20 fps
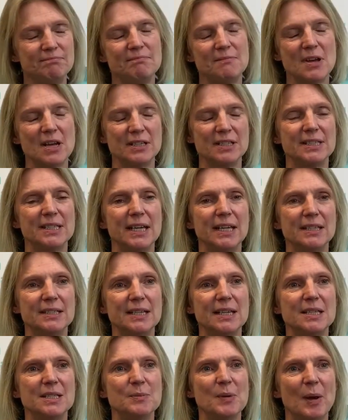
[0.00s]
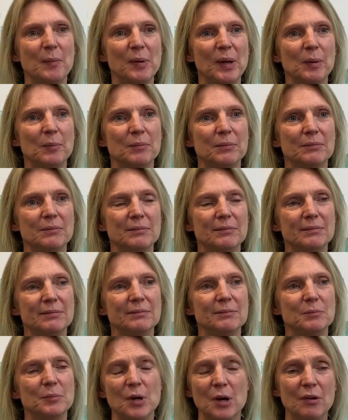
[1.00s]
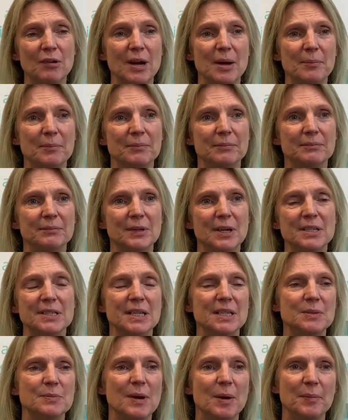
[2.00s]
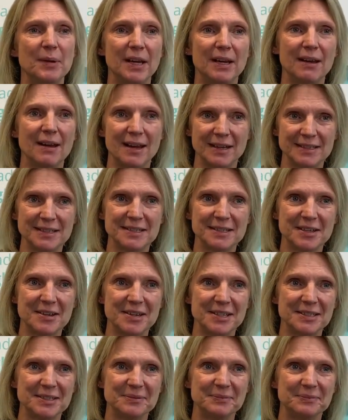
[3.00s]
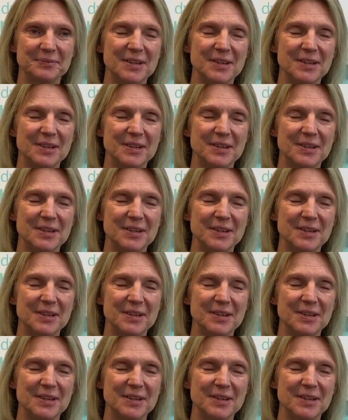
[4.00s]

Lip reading: undertake a data mapping program, a data mapping exercise.